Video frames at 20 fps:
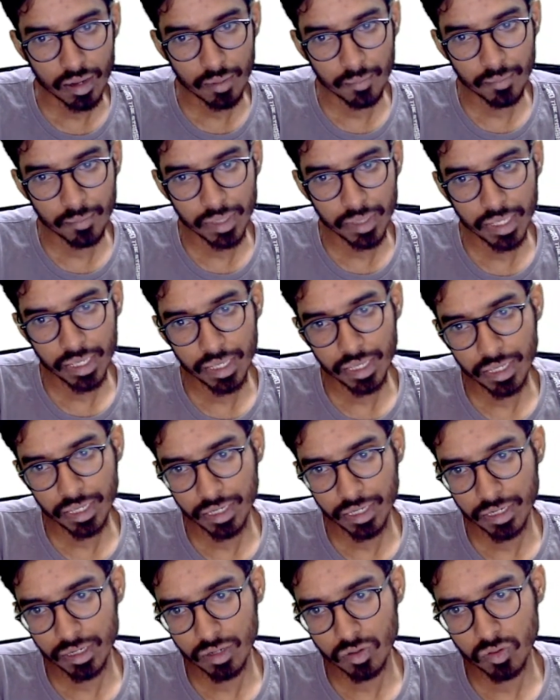B
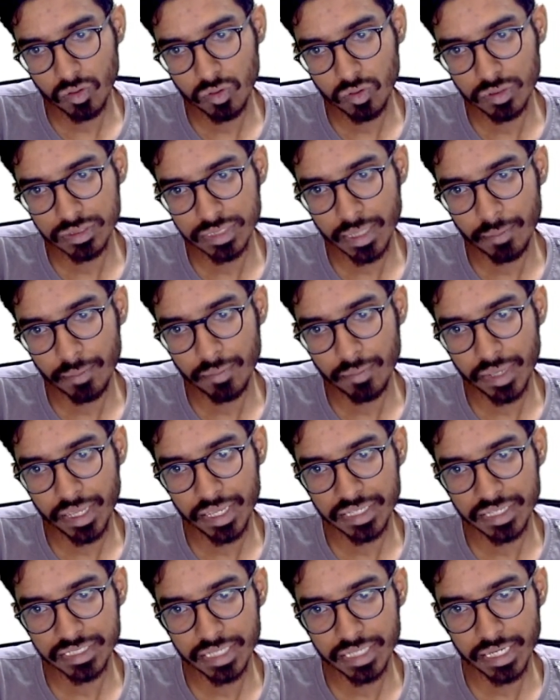into
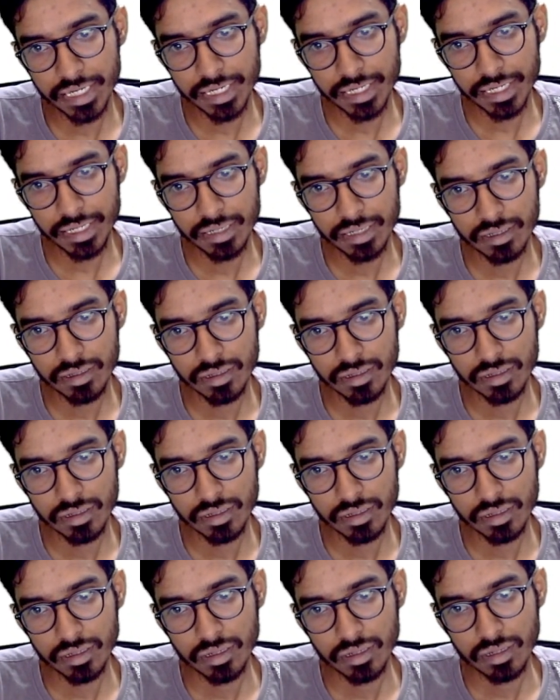summation
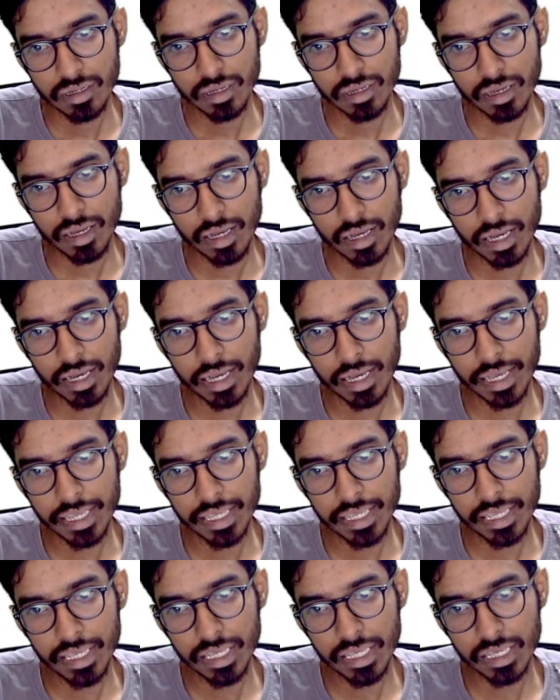
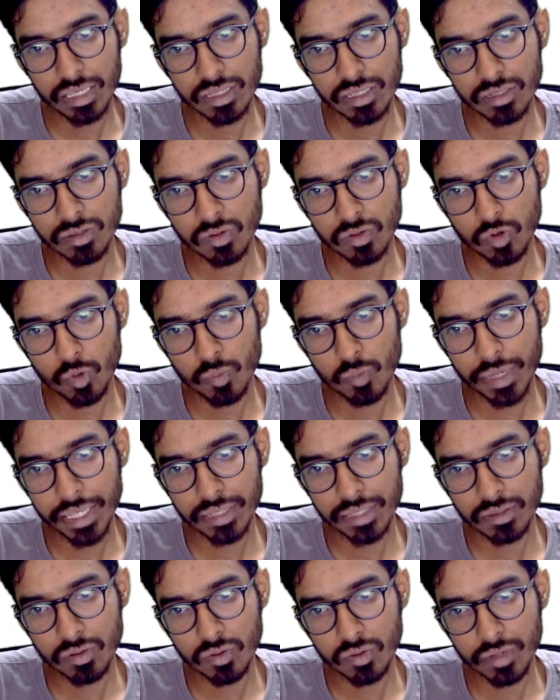I dou by
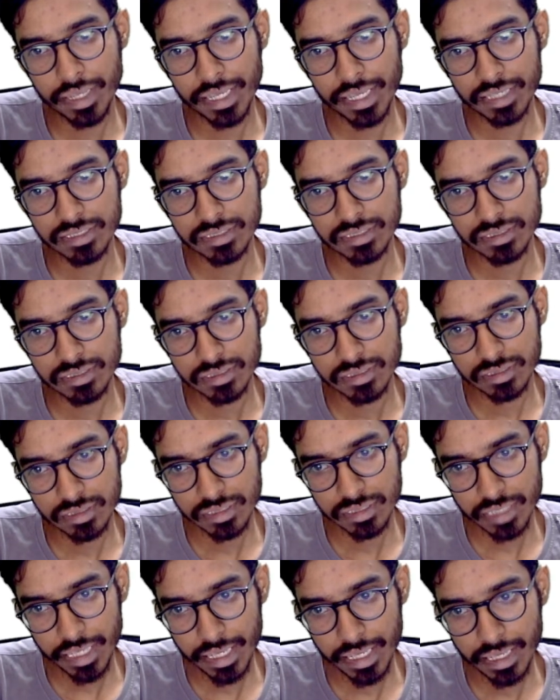dou x
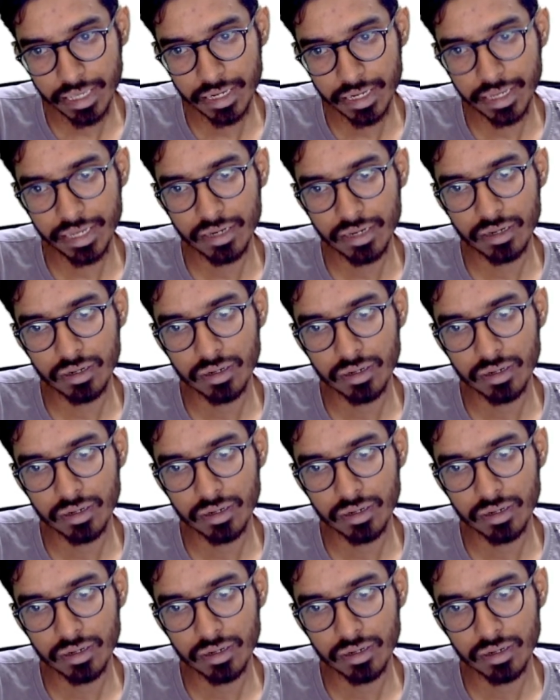A, right?